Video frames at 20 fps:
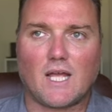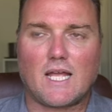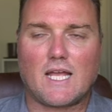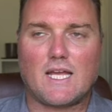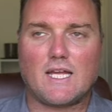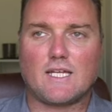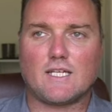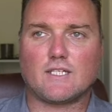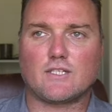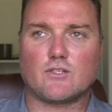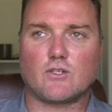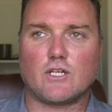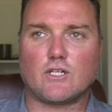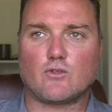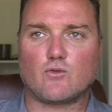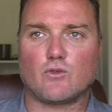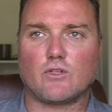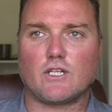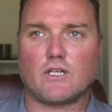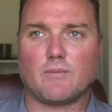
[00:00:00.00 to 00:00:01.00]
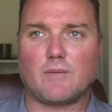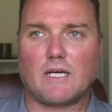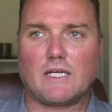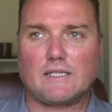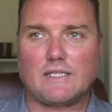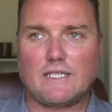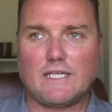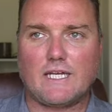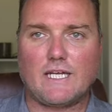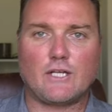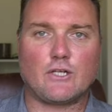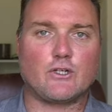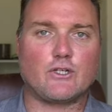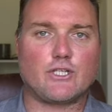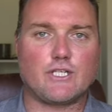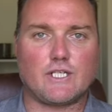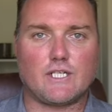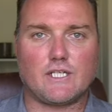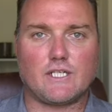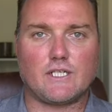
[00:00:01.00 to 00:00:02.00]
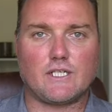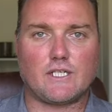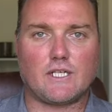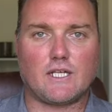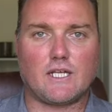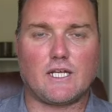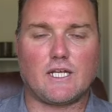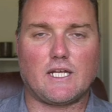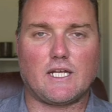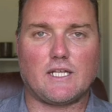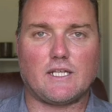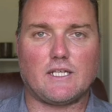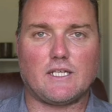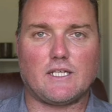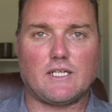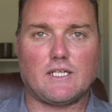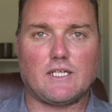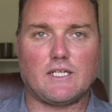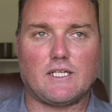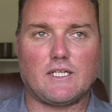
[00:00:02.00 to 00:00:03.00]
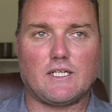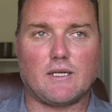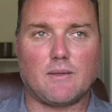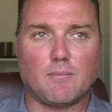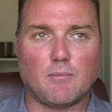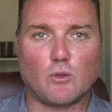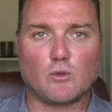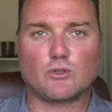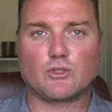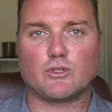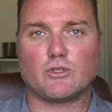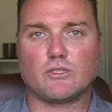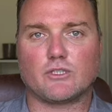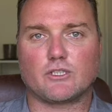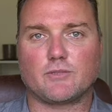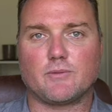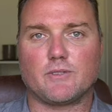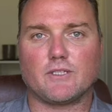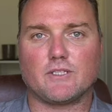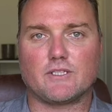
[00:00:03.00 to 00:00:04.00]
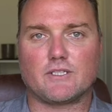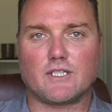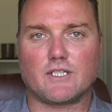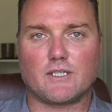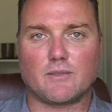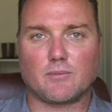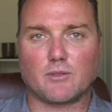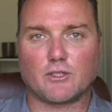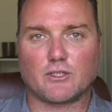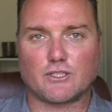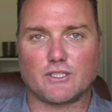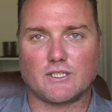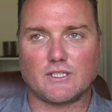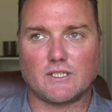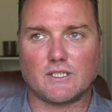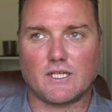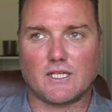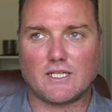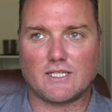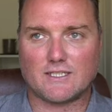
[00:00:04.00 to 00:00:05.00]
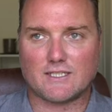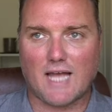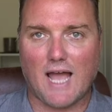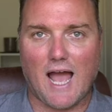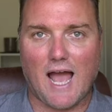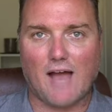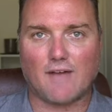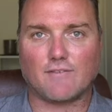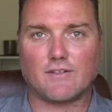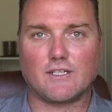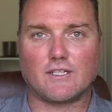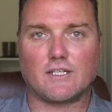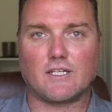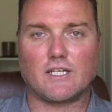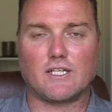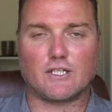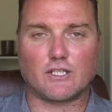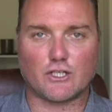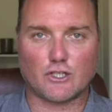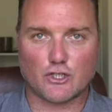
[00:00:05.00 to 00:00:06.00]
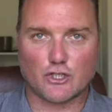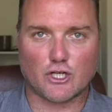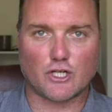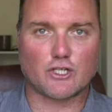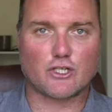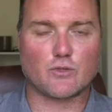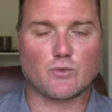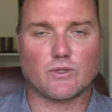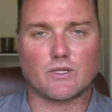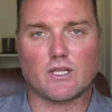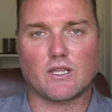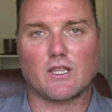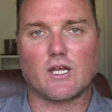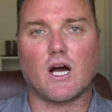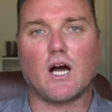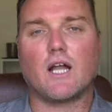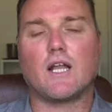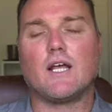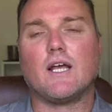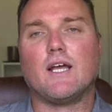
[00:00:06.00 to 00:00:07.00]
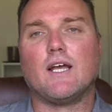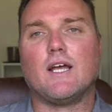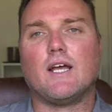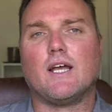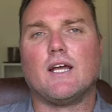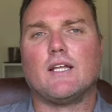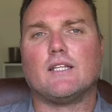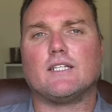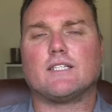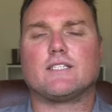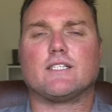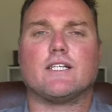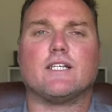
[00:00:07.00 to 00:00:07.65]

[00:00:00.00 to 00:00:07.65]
it's it's really about the energy and the emotional experience that the person is having in conjunction with the thought that's an